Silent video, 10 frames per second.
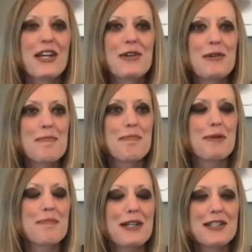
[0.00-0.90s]
cool
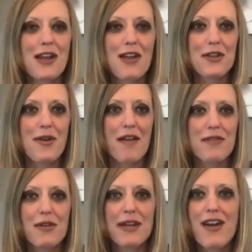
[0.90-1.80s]
bookshelf you have
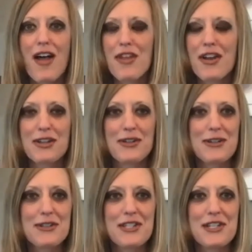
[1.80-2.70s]
going on there.
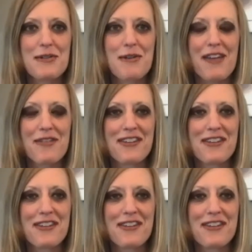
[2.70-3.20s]
Kudos to your wife.